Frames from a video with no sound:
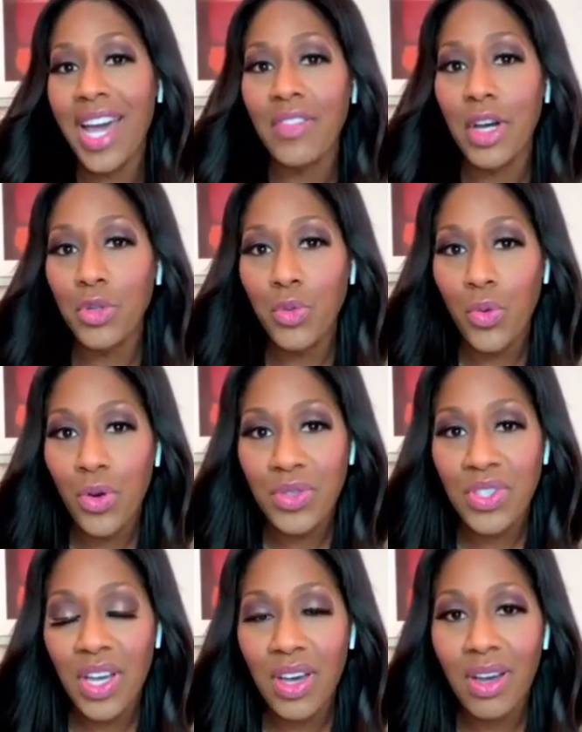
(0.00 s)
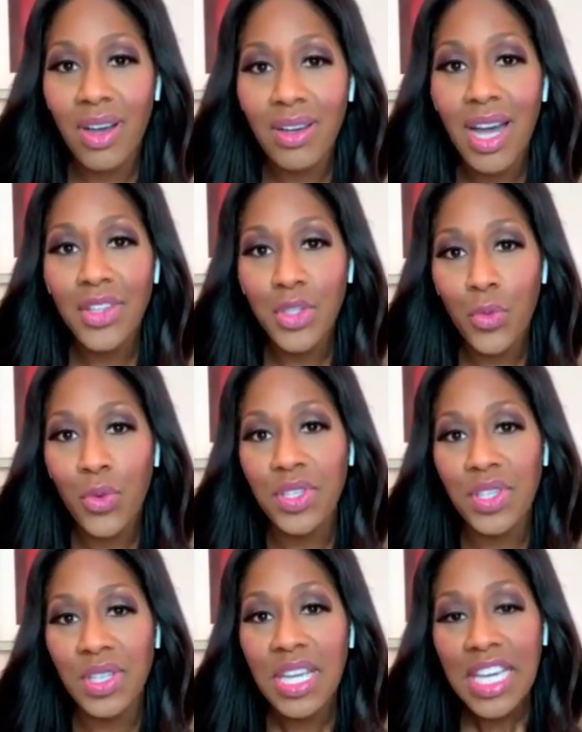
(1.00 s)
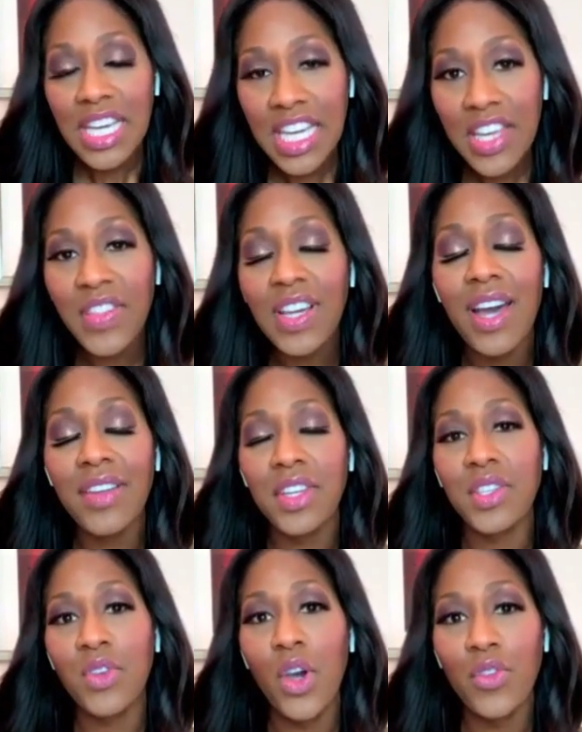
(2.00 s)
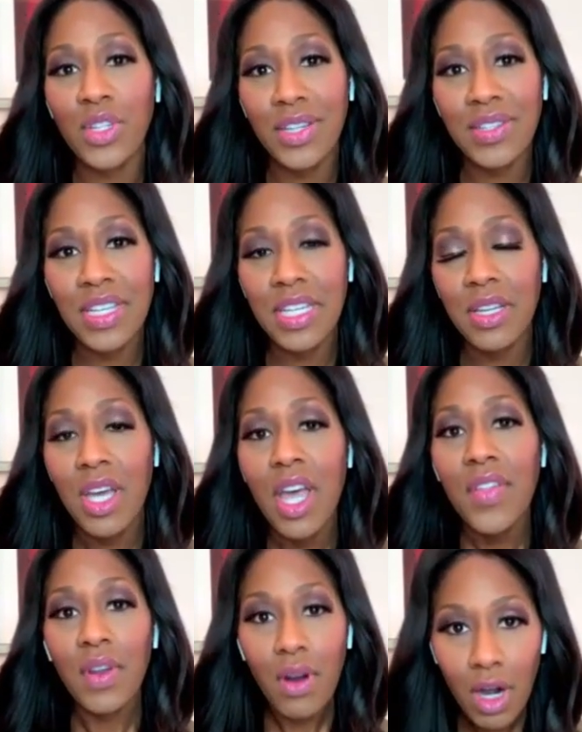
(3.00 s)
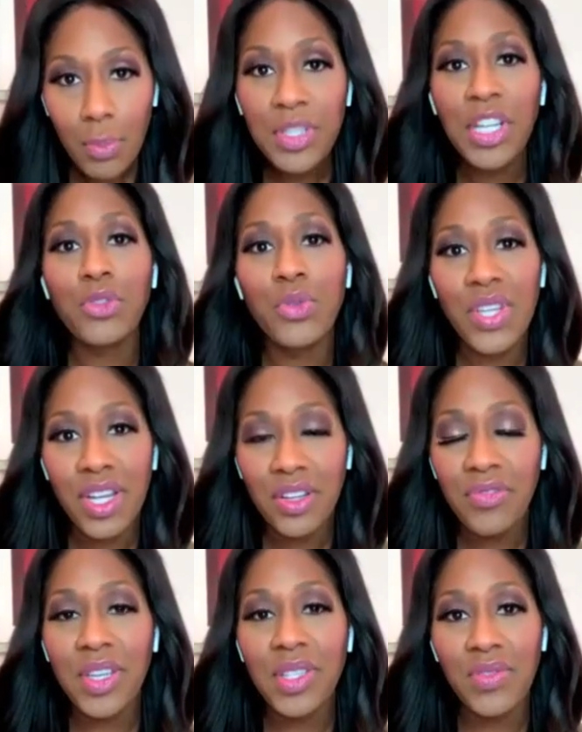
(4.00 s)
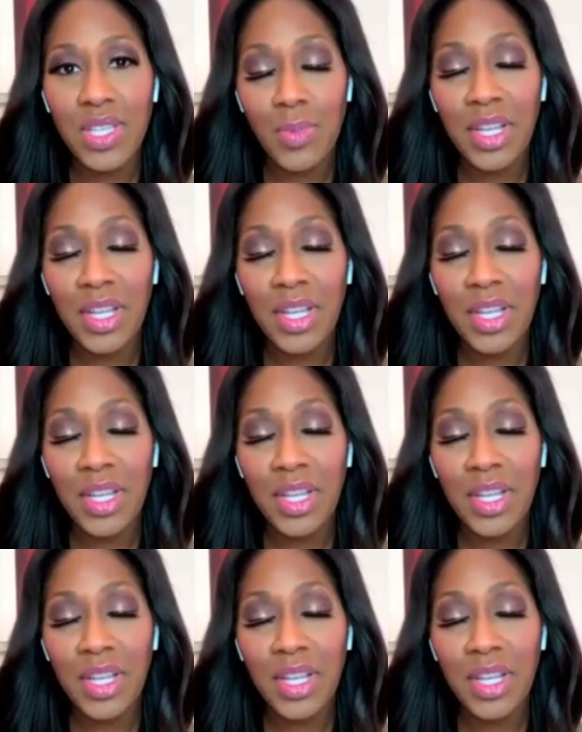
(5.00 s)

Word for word: have untoward uh, consequences in the context of COVID-19. There are potential side effects of these